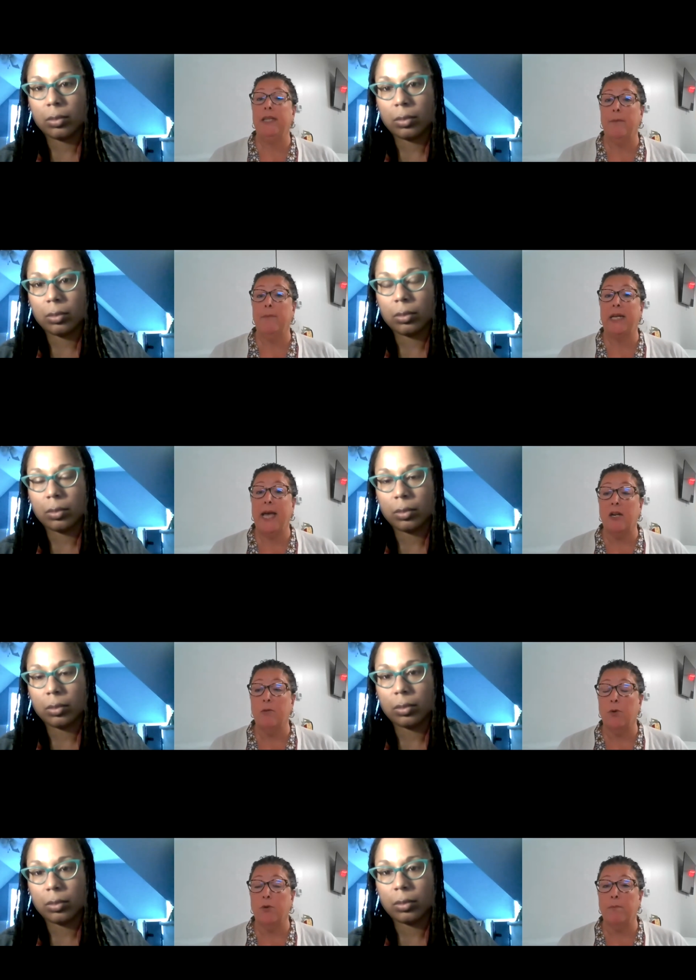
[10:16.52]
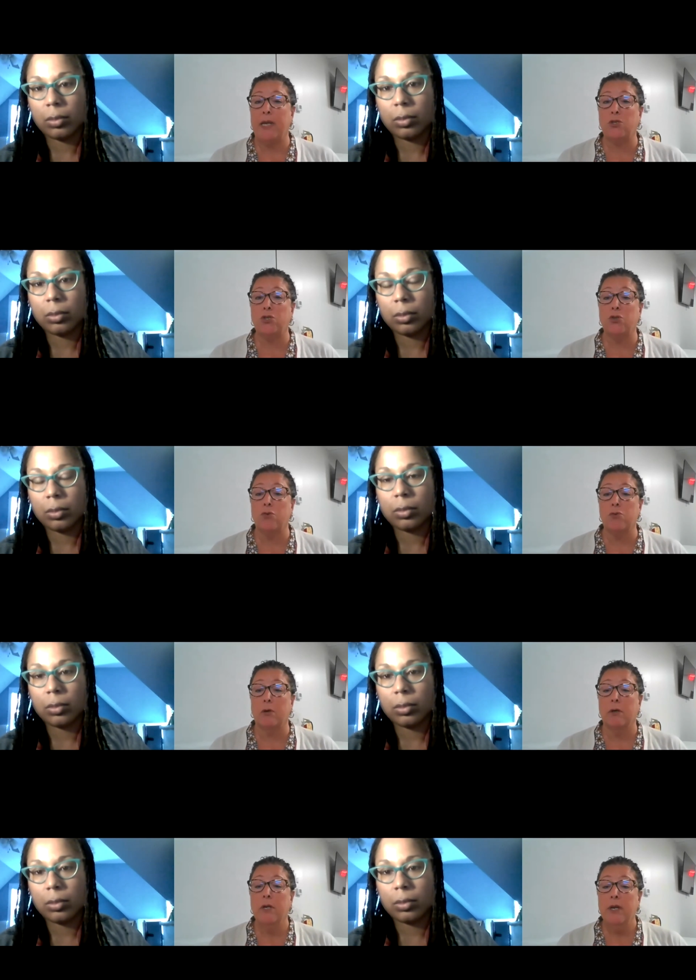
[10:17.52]
Speaker 1: them accountable to make
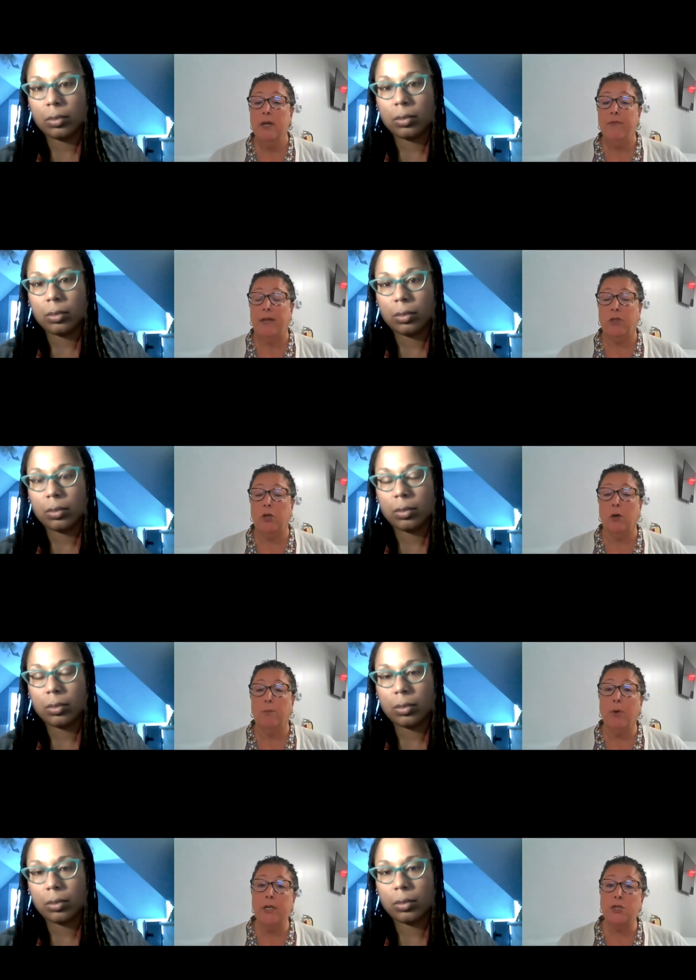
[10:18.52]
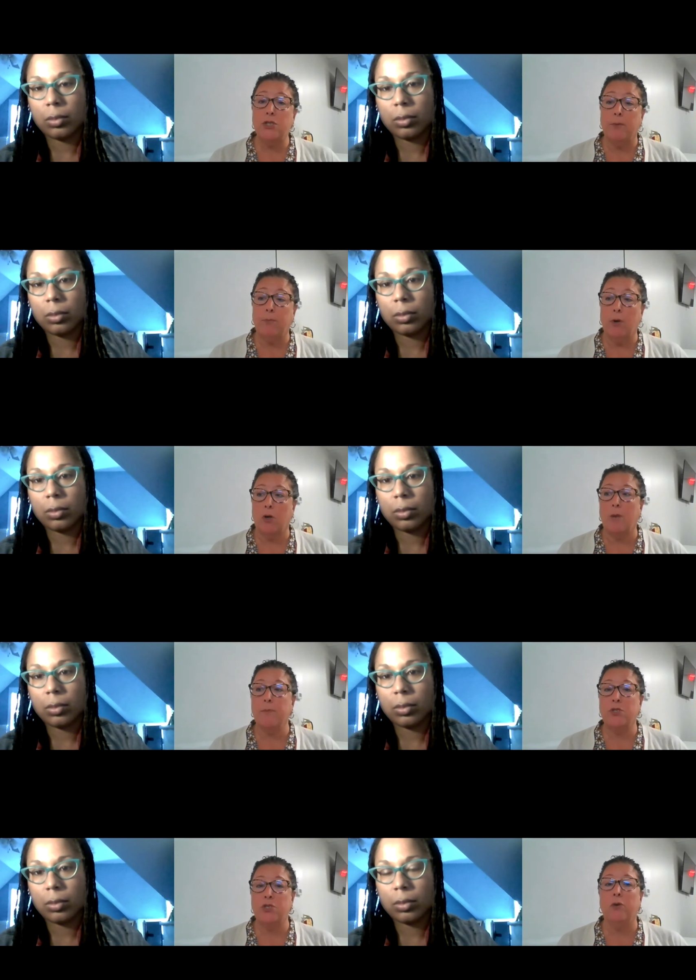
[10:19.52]
sure that their apprenticeship program
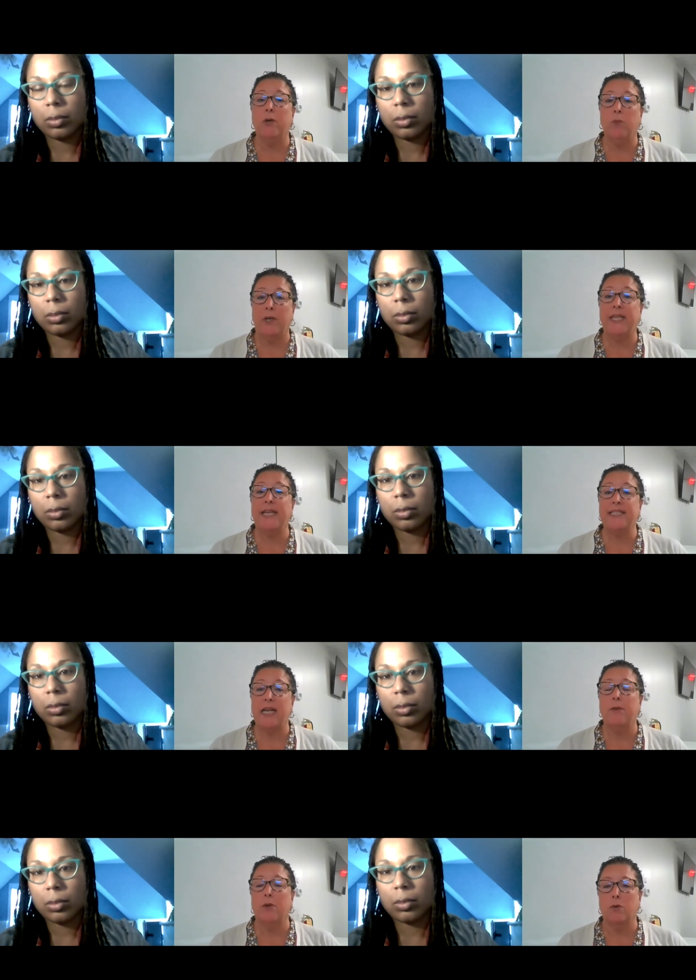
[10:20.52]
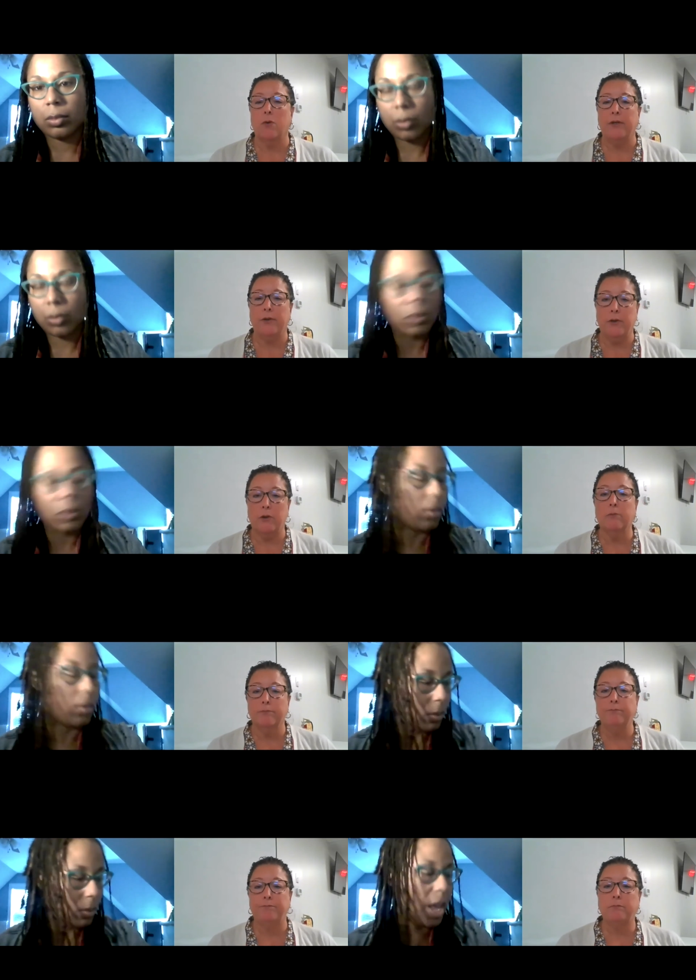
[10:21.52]
is doing what they say they're going to do.
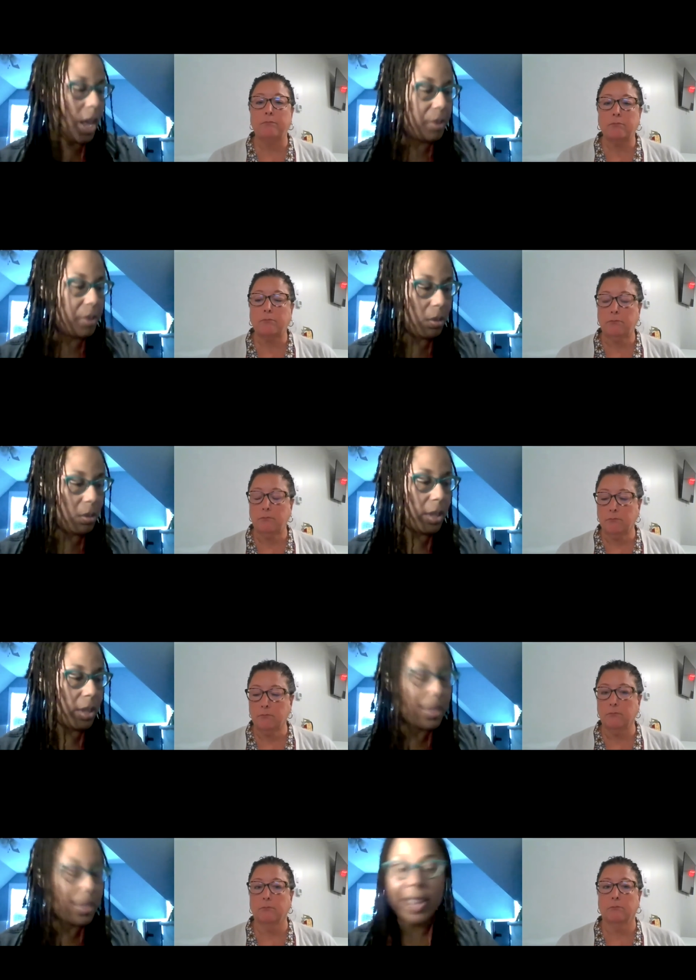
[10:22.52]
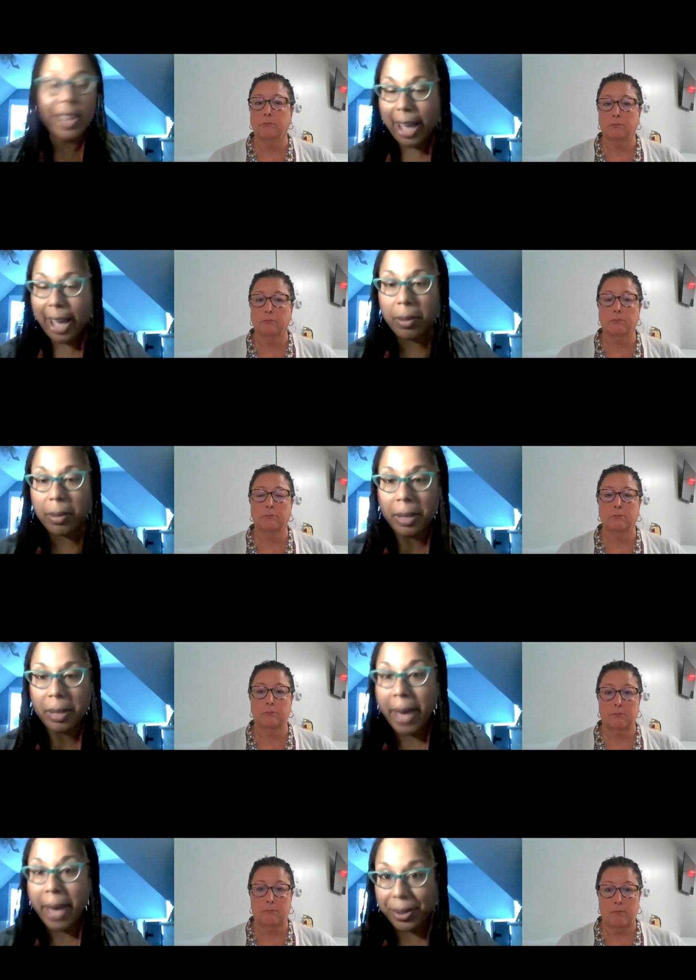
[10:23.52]
Speaker 2: Absolutely. That accountability
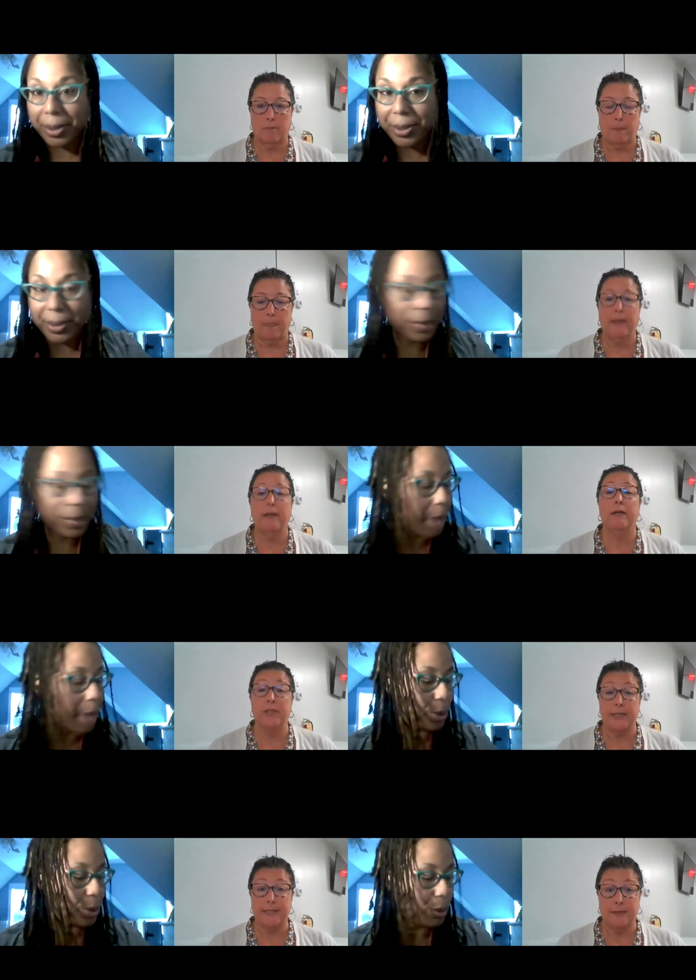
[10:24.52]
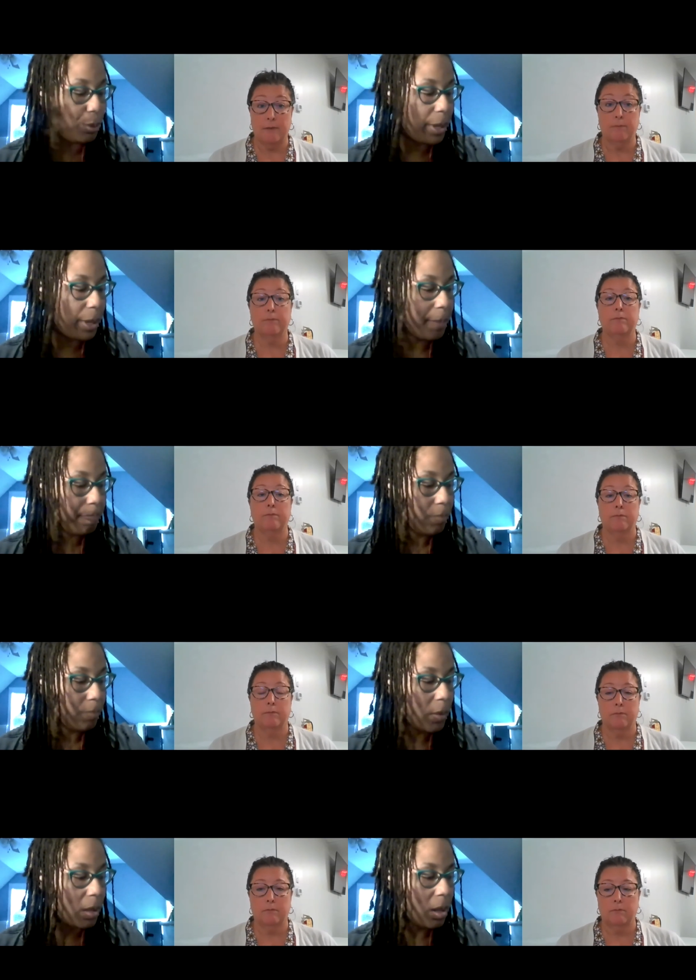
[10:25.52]
matters. Absolutely.
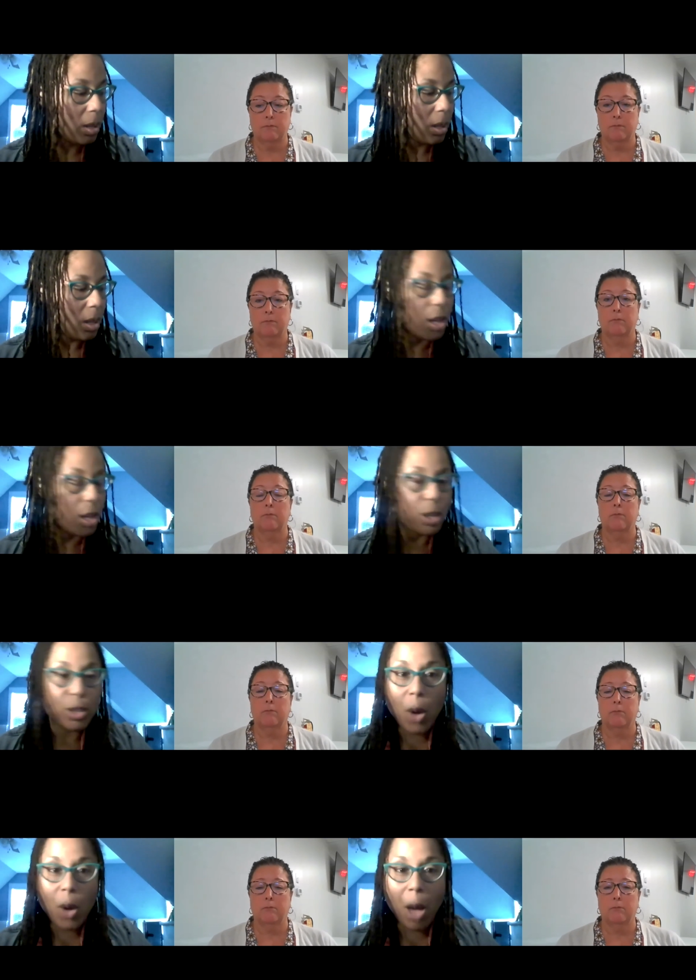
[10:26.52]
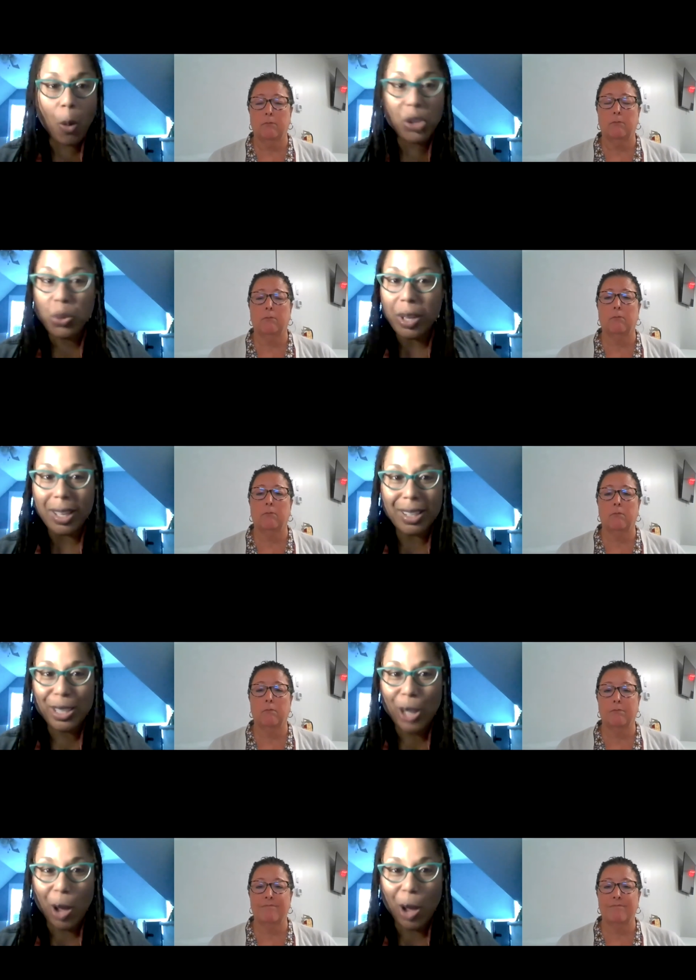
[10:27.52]
So I wish we could talk